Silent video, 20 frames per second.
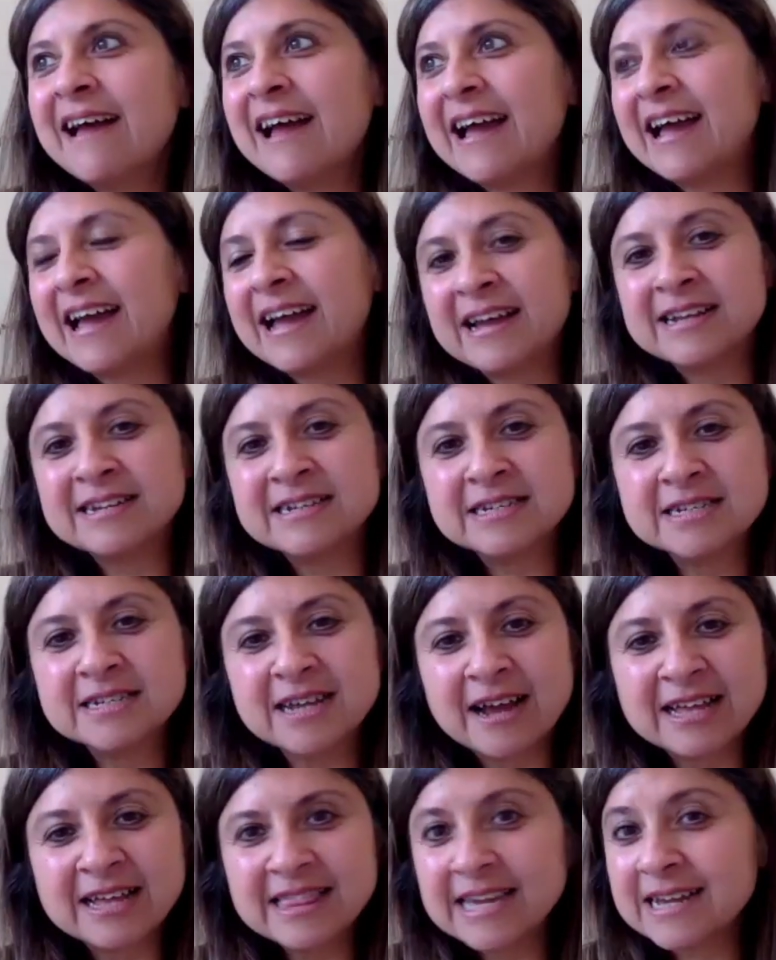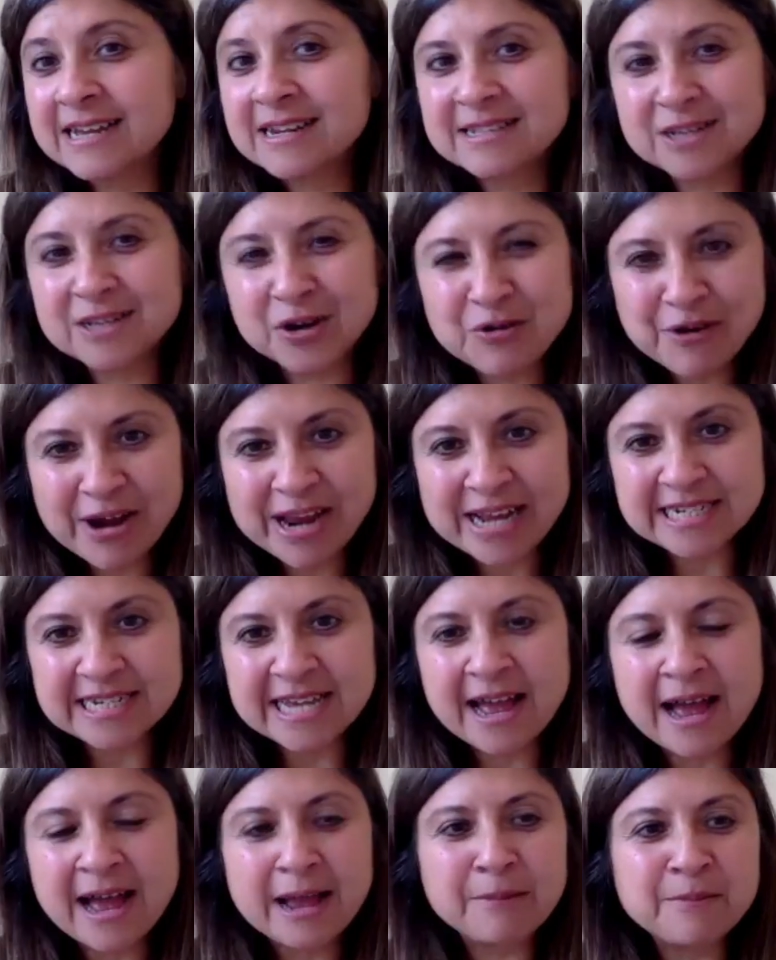And I think it is a great
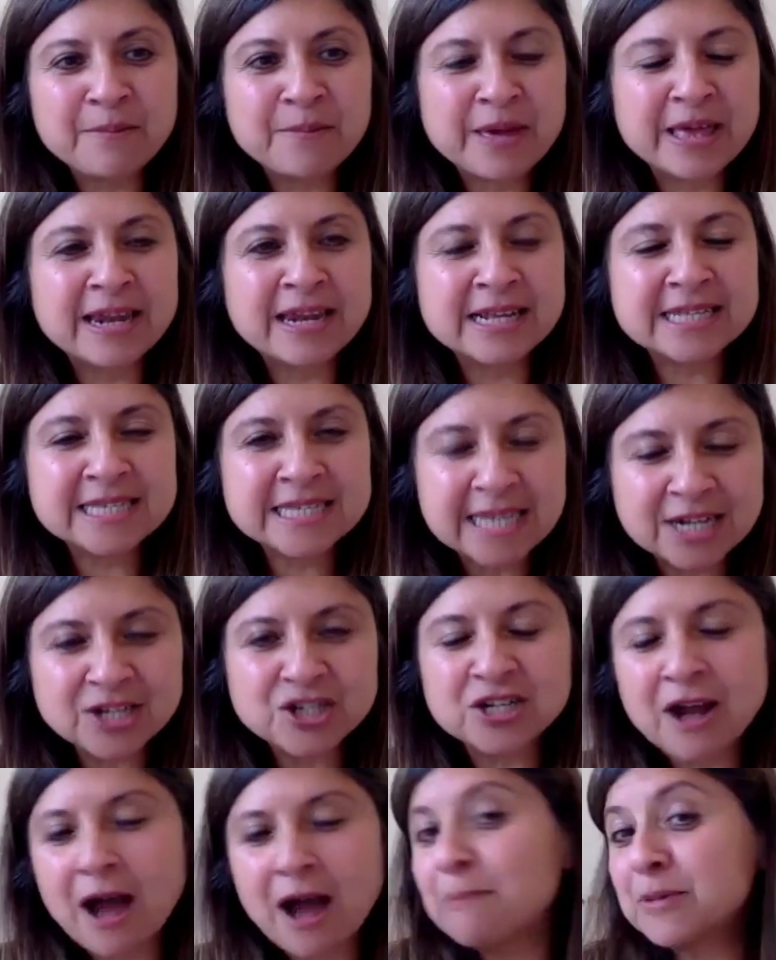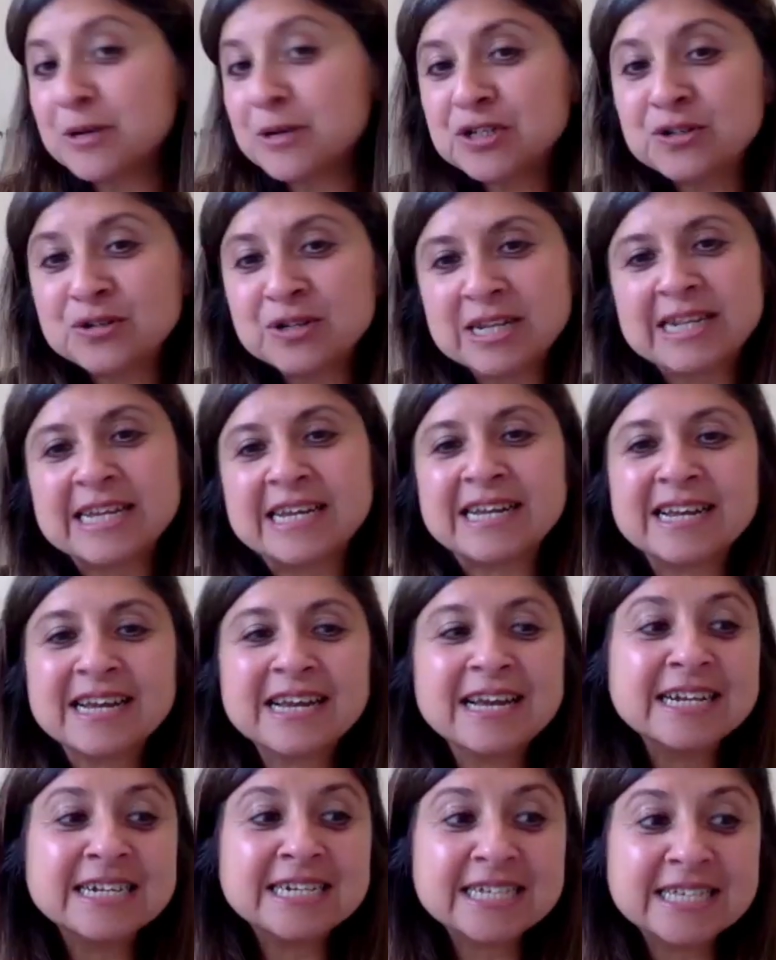time, and it's such an opportunity
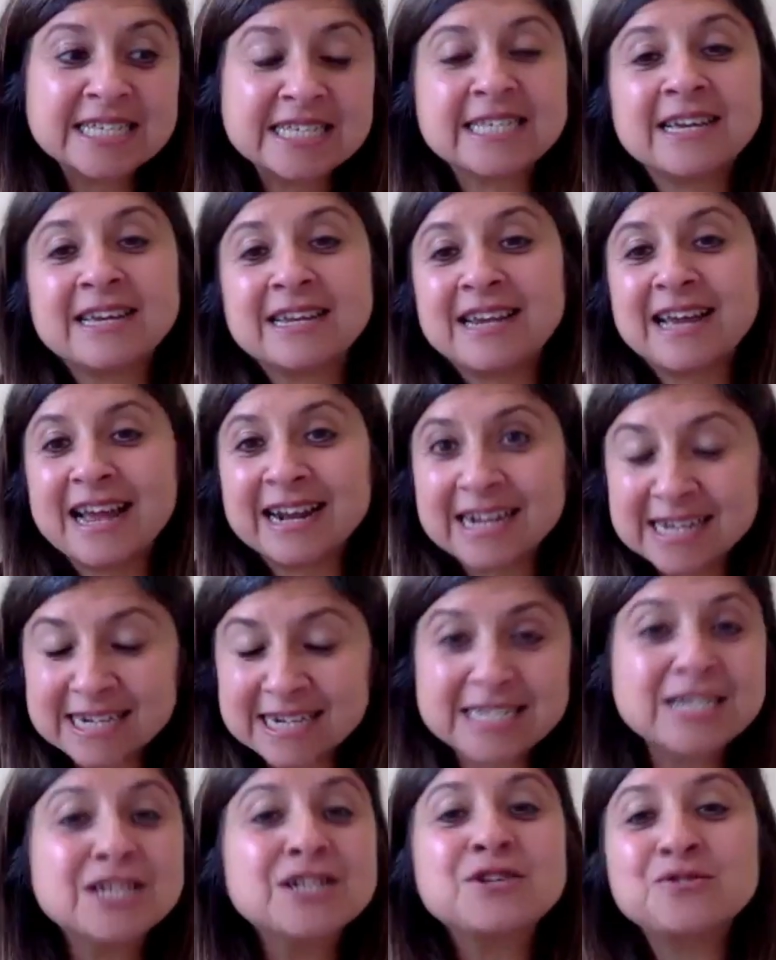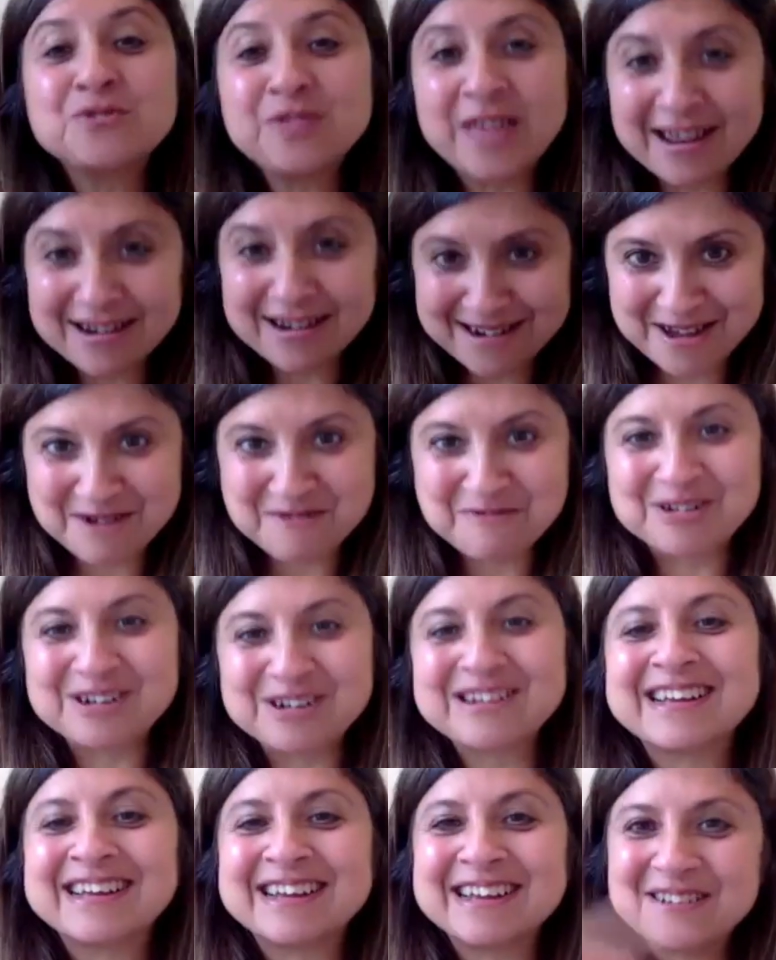to sit and continue that
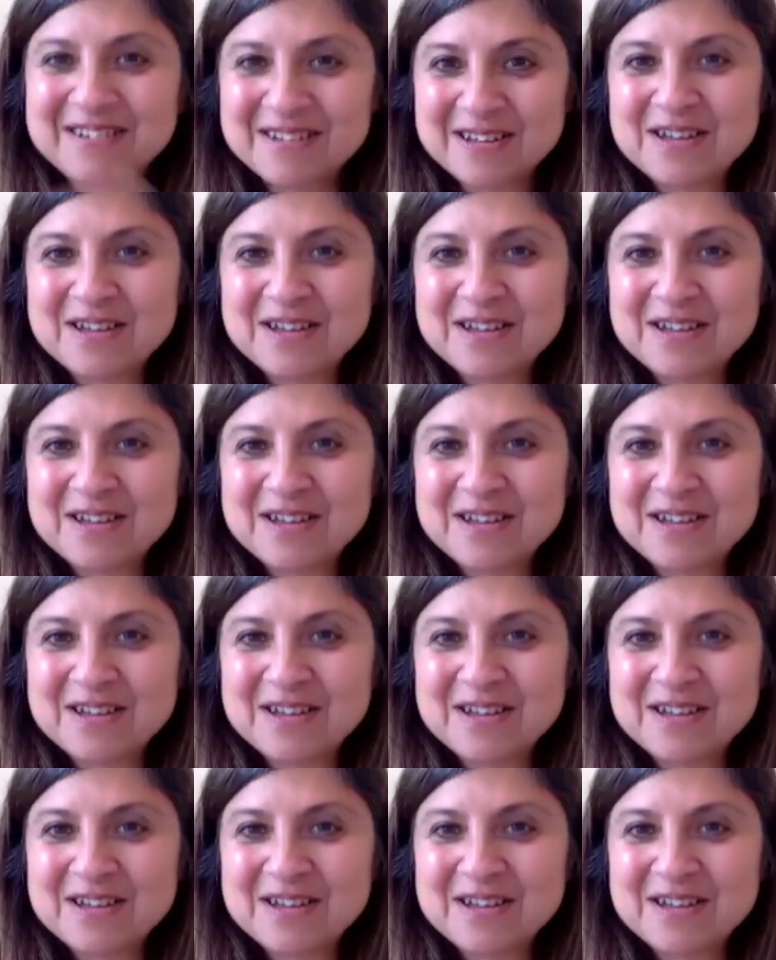networking